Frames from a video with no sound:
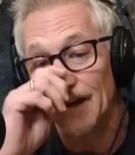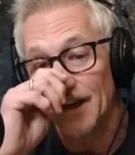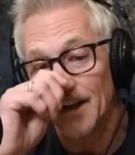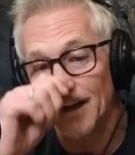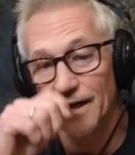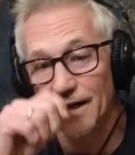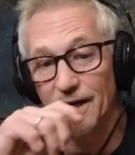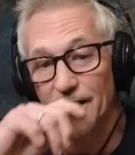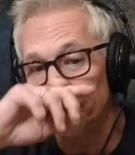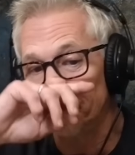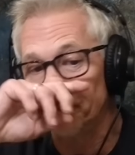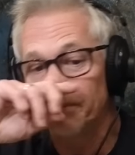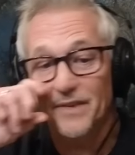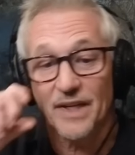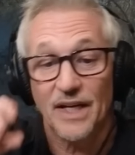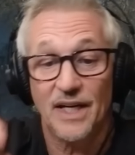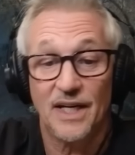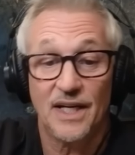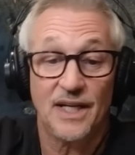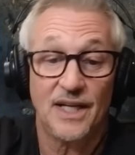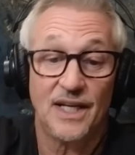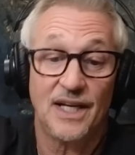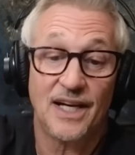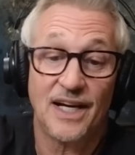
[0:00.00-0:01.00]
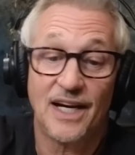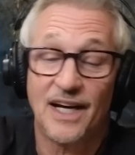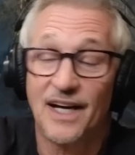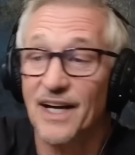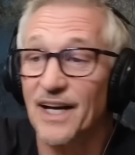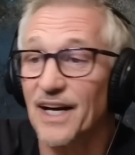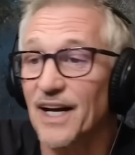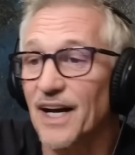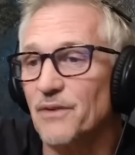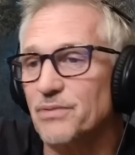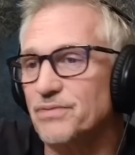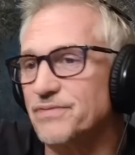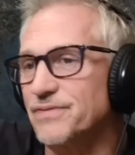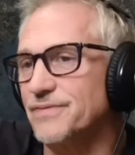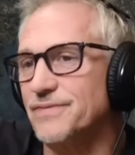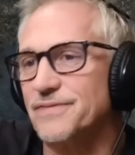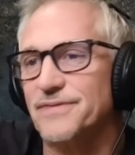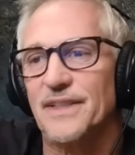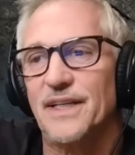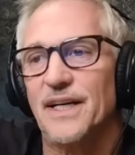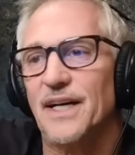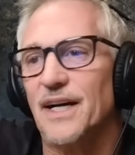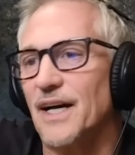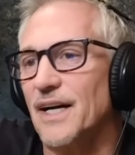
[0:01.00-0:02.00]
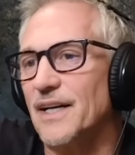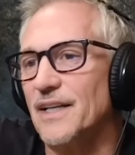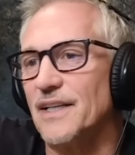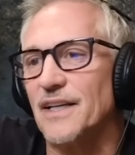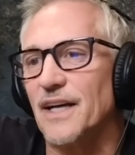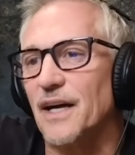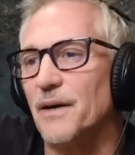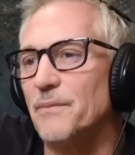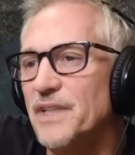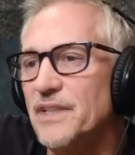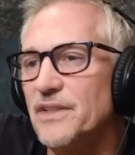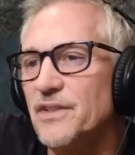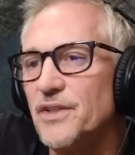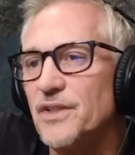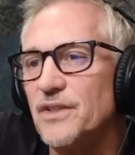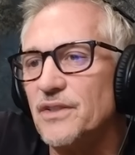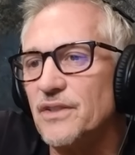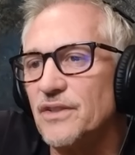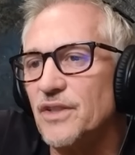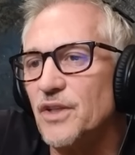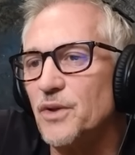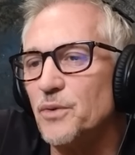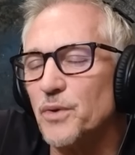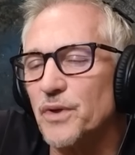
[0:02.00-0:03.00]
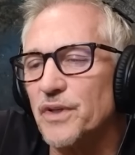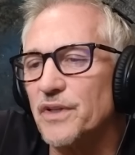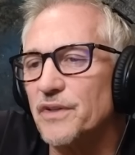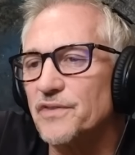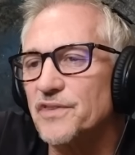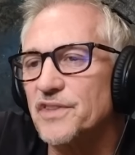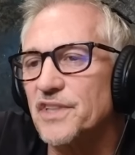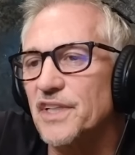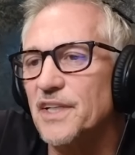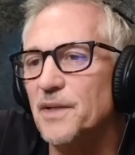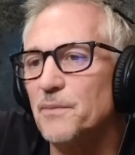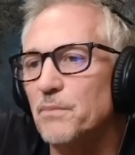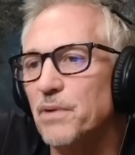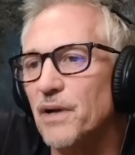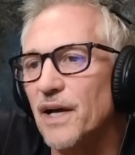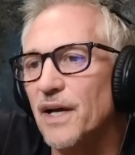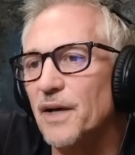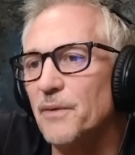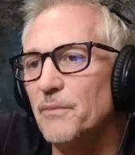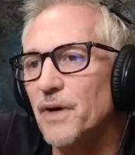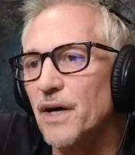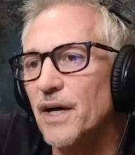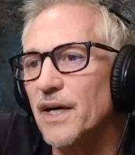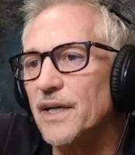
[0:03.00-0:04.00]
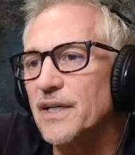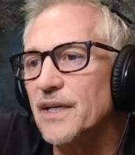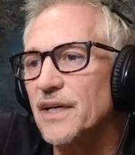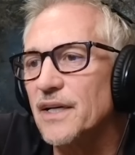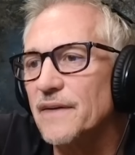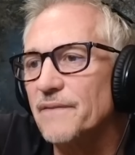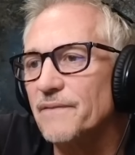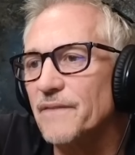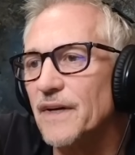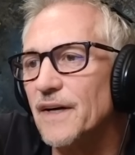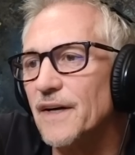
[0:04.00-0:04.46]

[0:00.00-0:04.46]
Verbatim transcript: Um, uh, I mean, you wouldn't have seen him play, Micah.